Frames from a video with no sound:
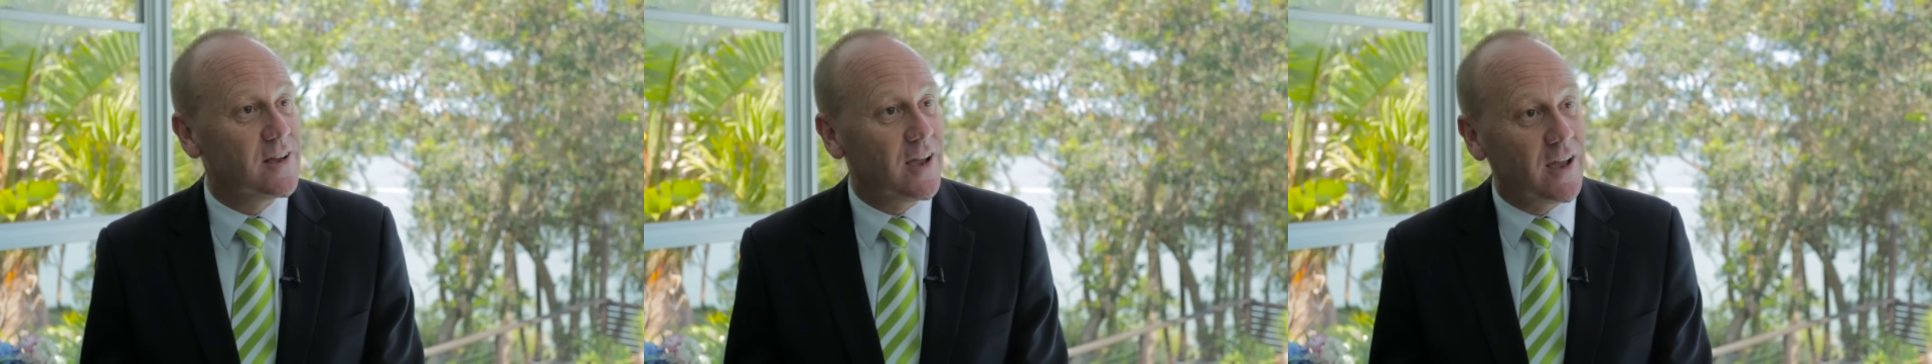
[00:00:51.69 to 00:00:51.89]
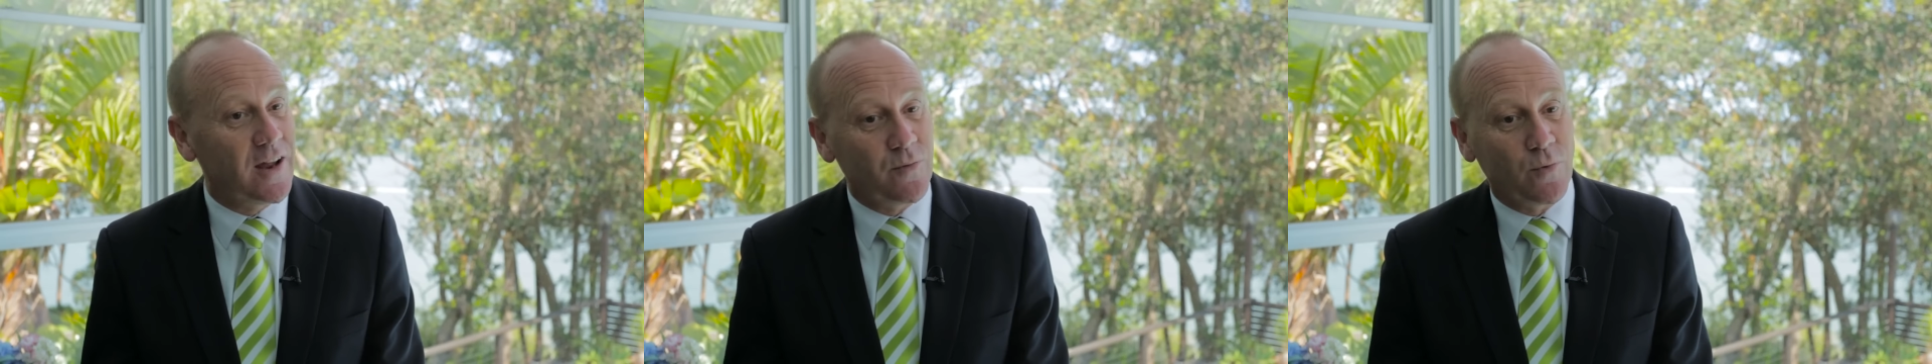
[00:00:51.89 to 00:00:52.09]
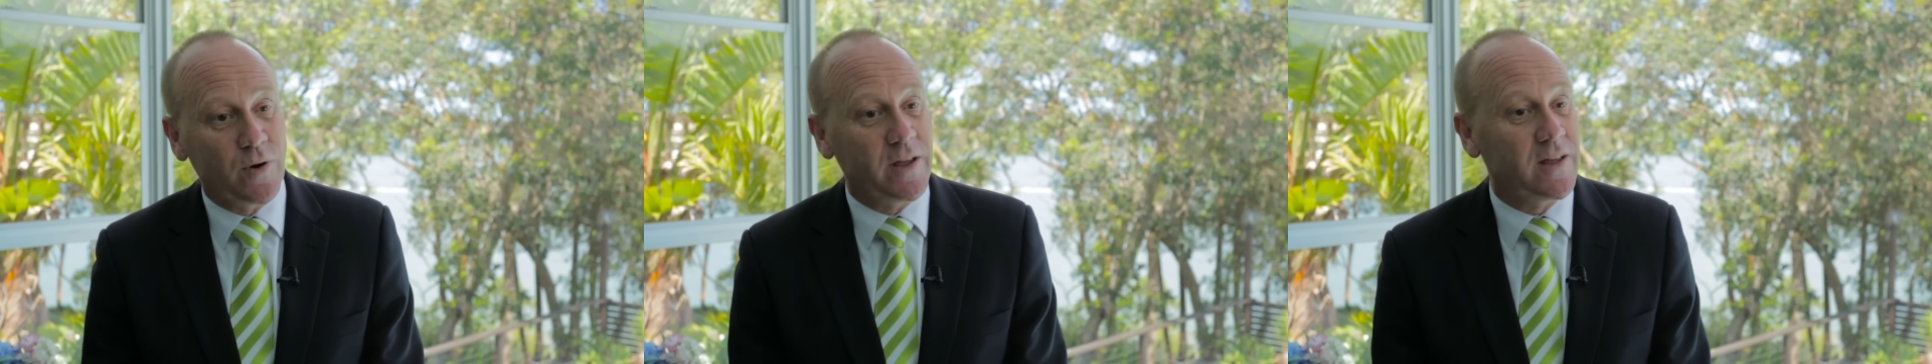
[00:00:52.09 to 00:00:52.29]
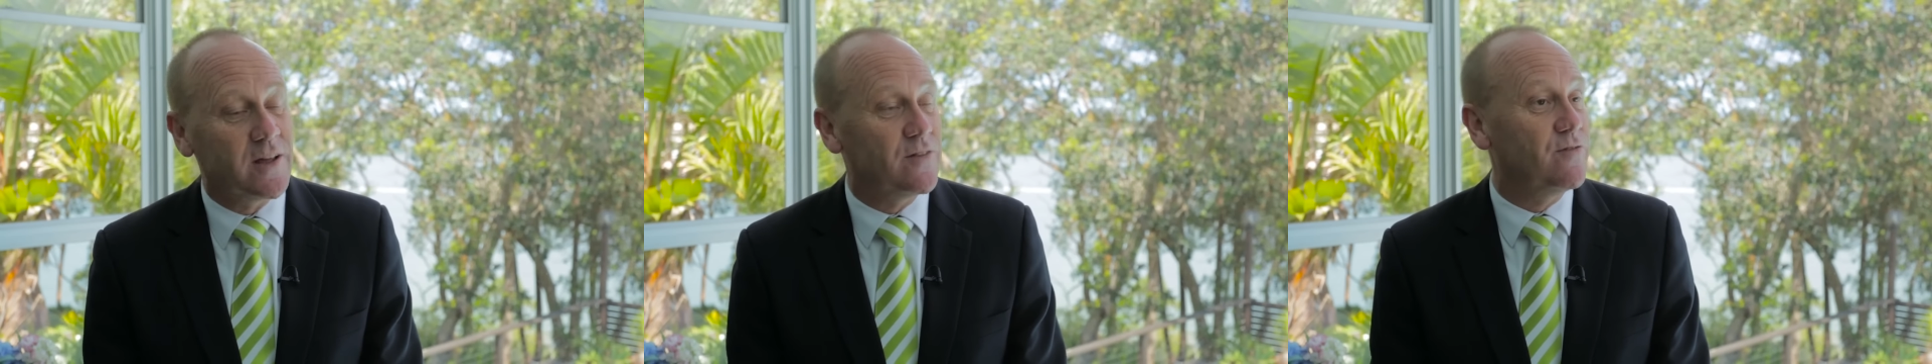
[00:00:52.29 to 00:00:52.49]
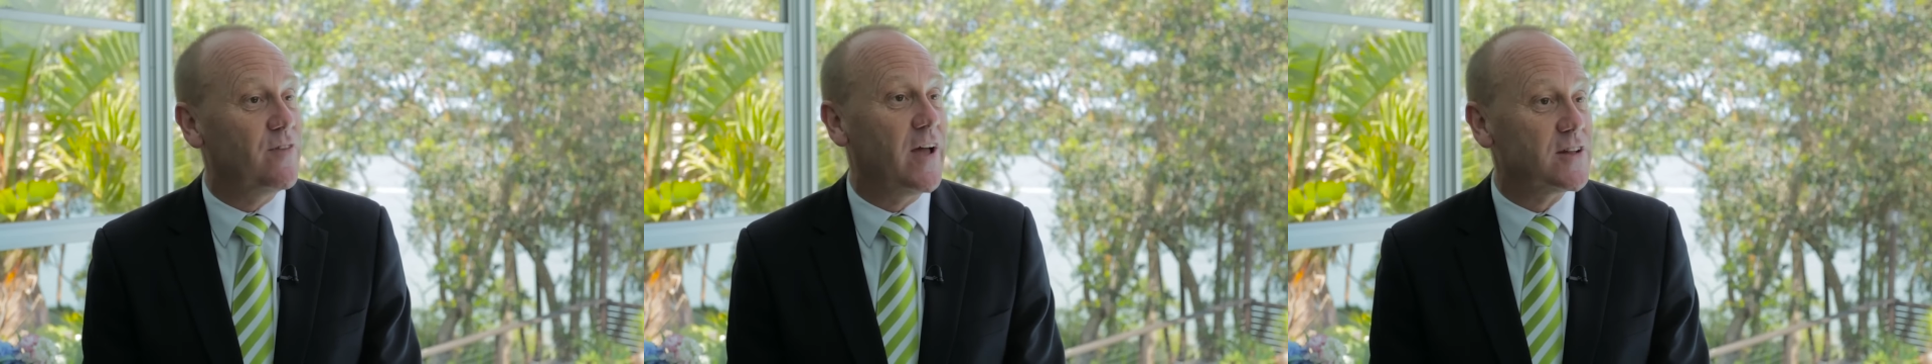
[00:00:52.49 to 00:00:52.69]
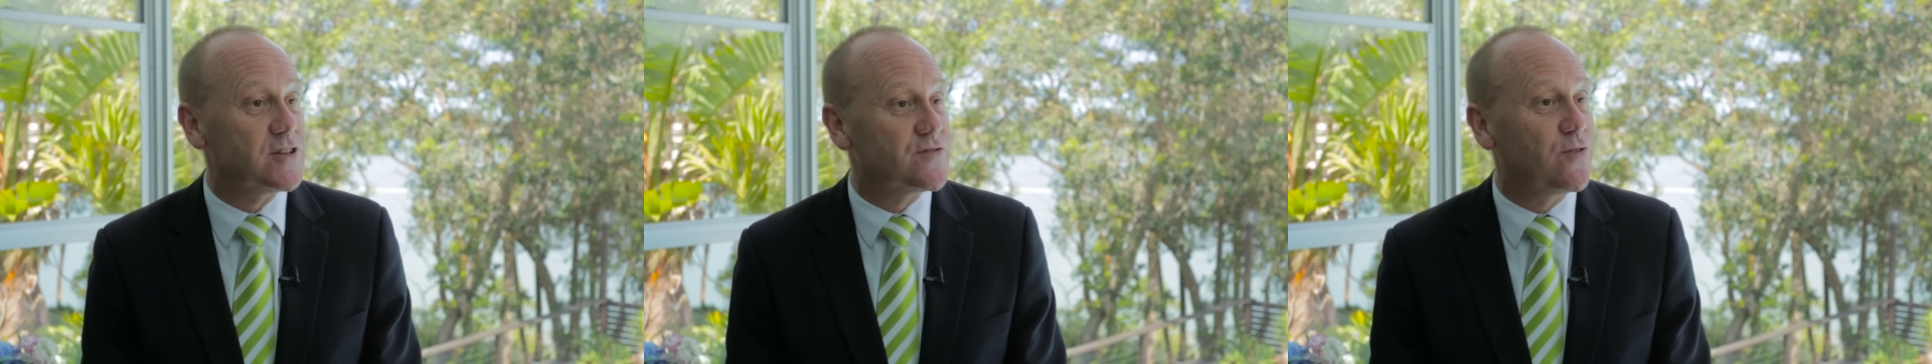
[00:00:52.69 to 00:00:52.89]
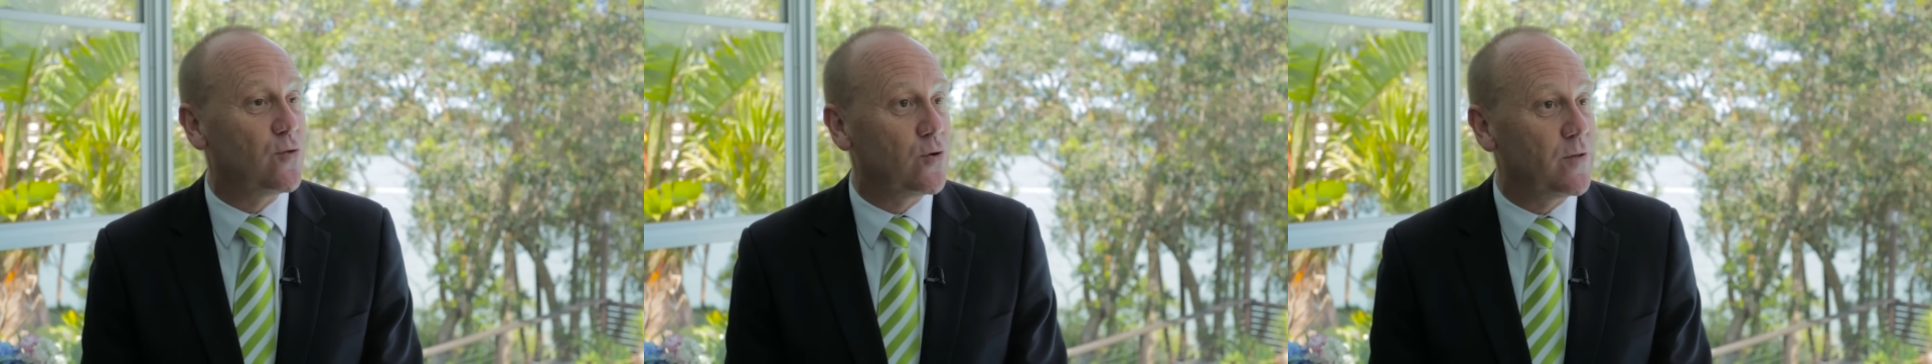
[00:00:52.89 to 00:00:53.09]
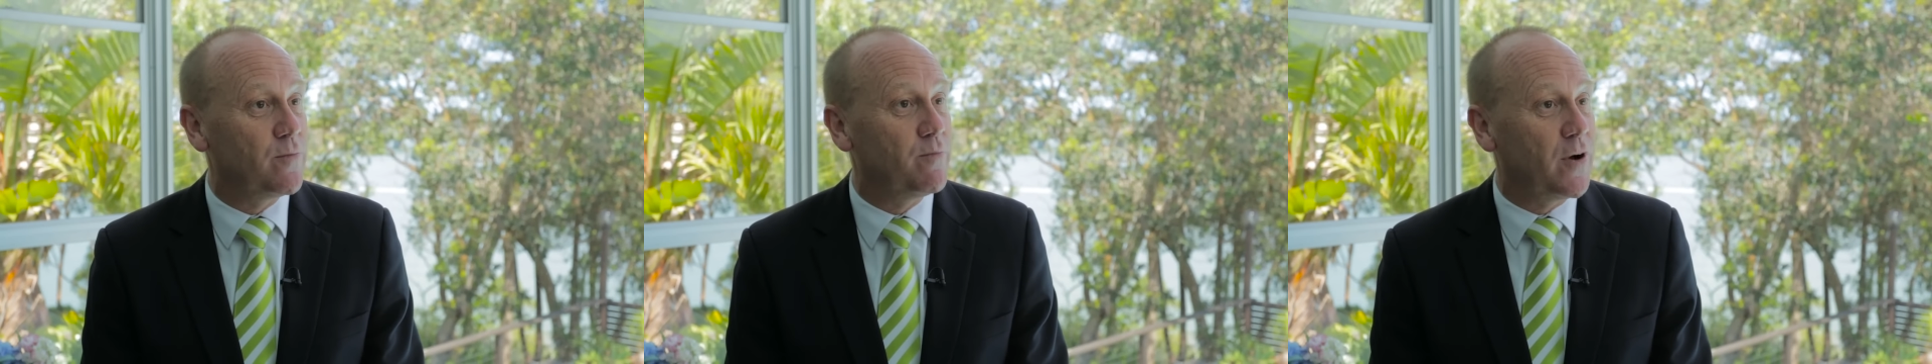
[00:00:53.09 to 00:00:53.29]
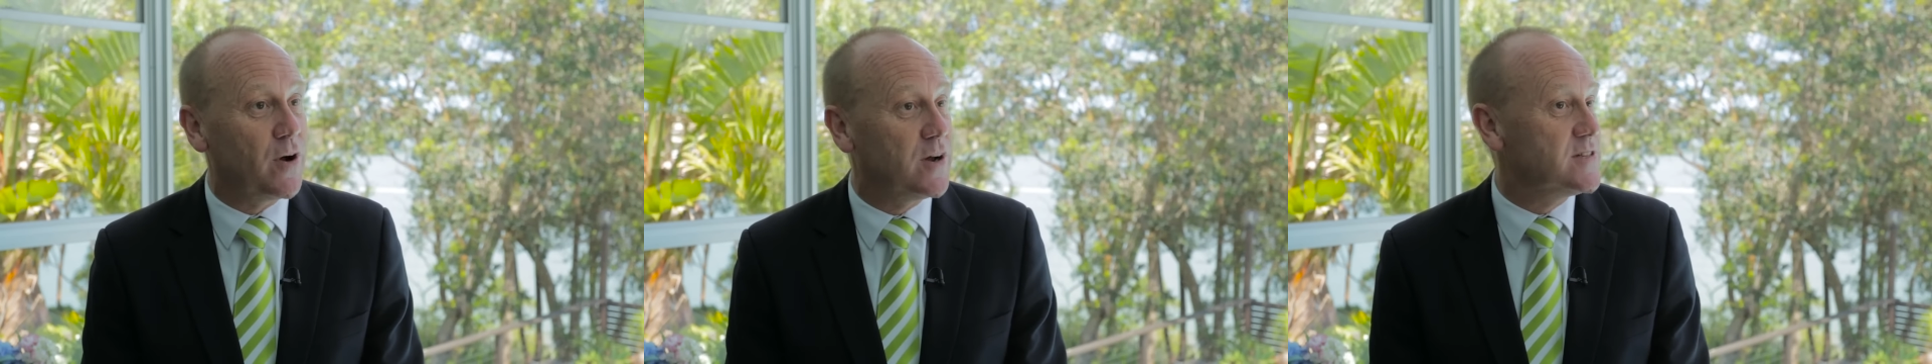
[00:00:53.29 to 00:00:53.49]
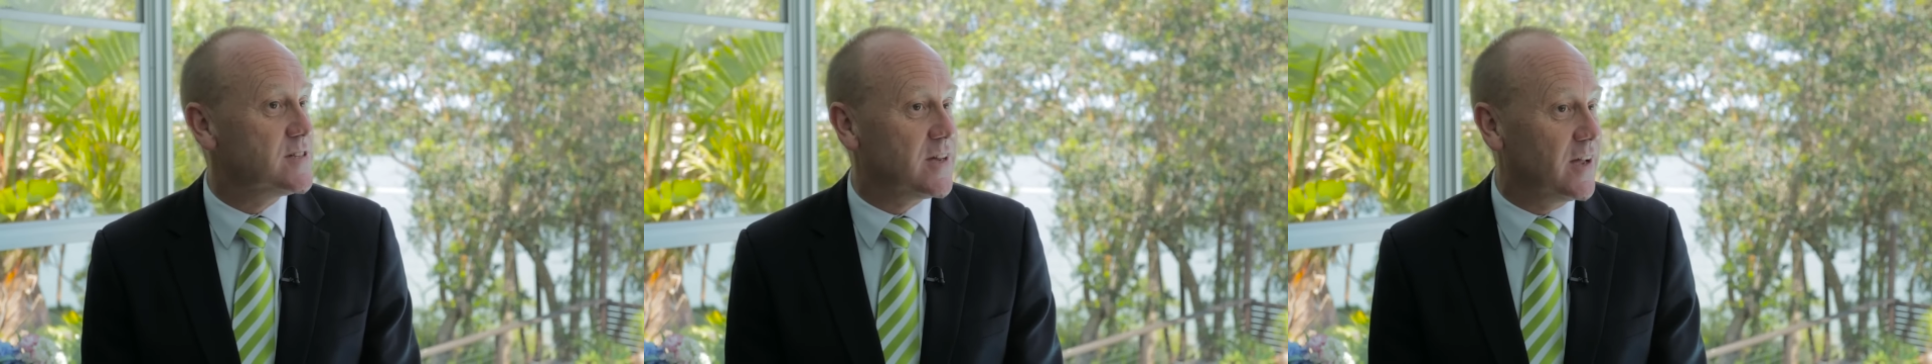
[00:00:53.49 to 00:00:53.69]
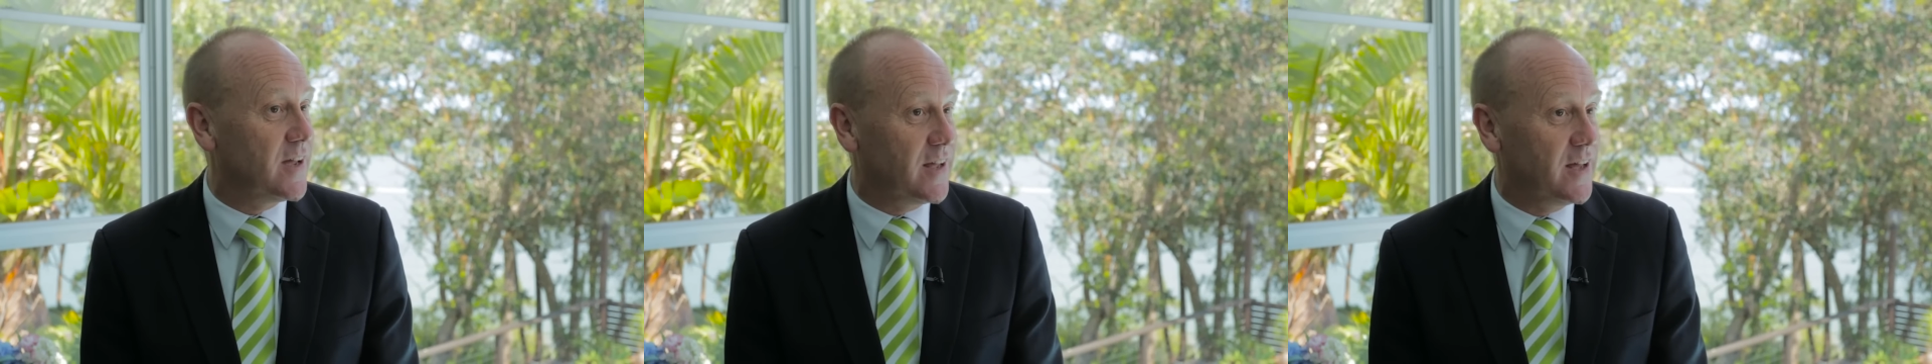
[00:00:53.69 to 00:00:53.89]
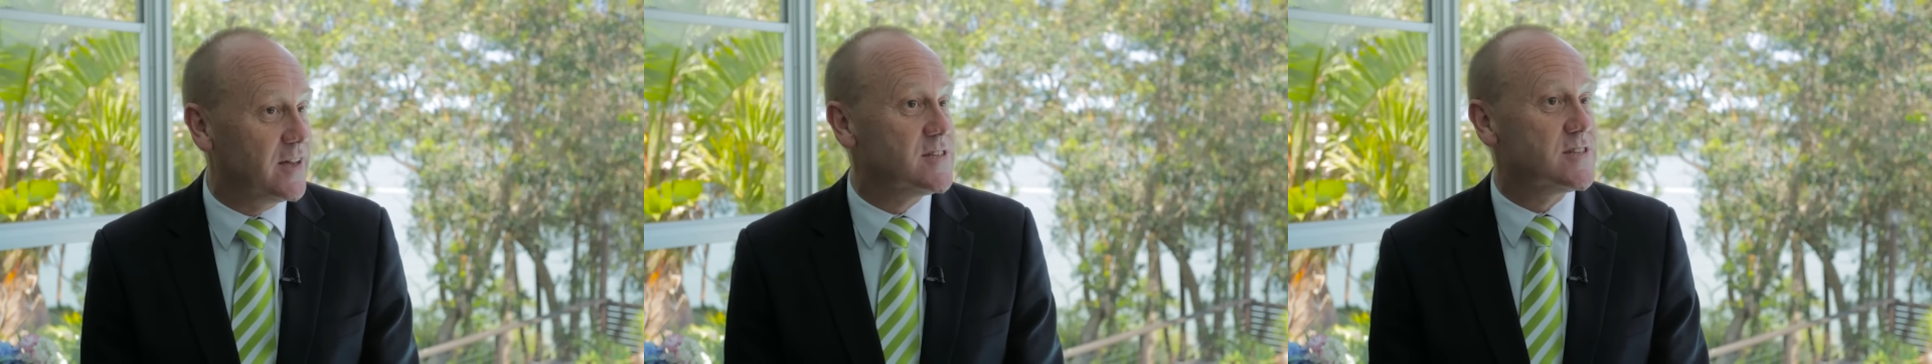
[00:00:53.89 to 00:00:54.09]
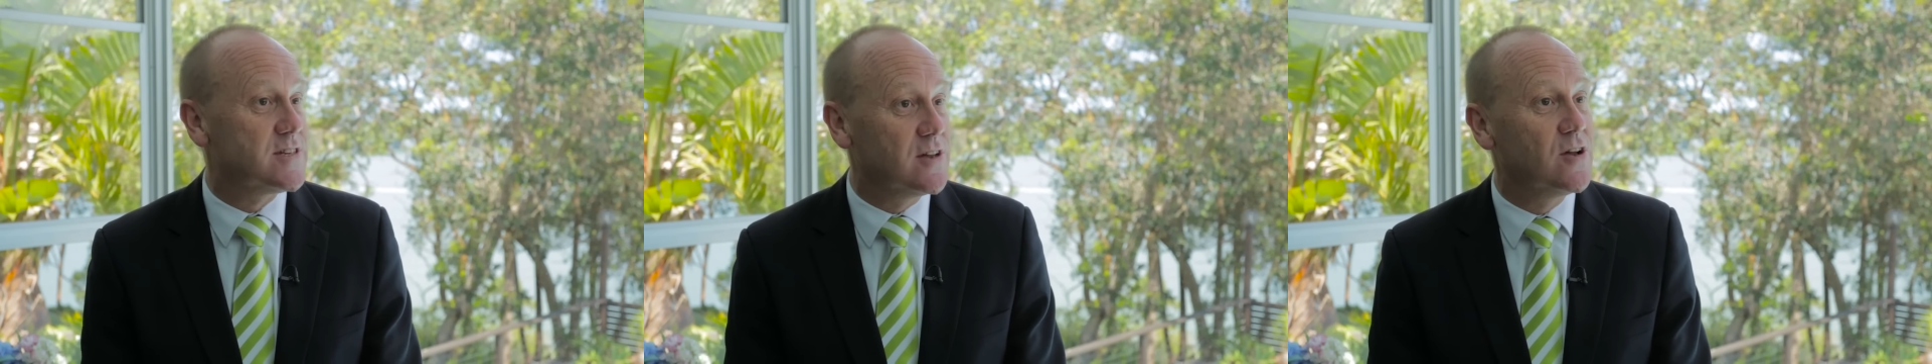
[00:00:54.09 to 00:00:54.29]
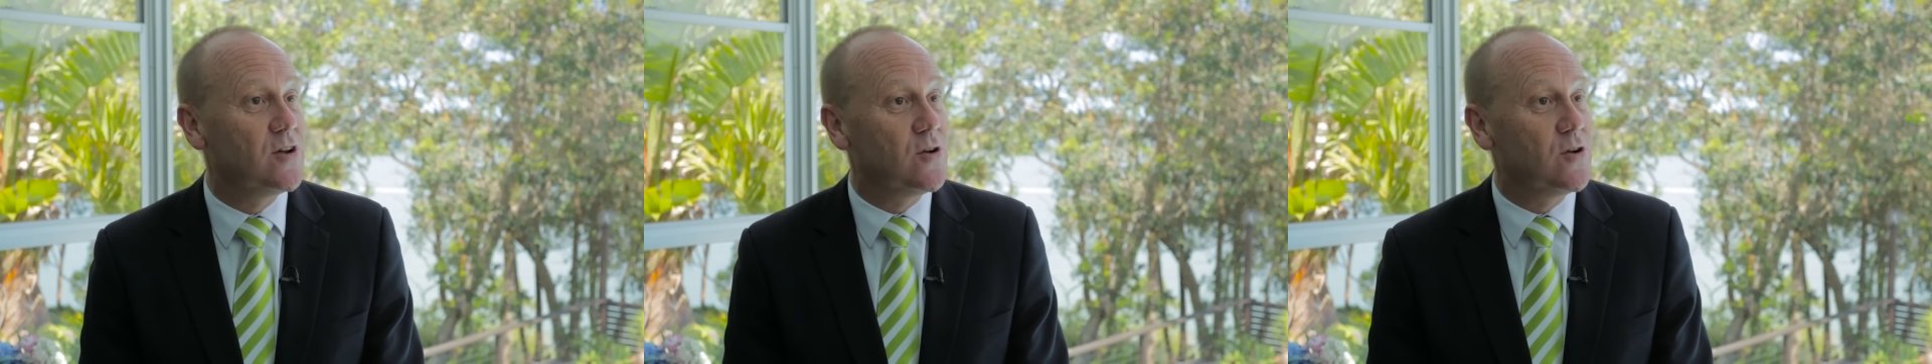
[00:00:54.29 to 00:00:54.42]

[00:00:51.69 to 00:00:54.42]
and we can vouch for them by saying, yes,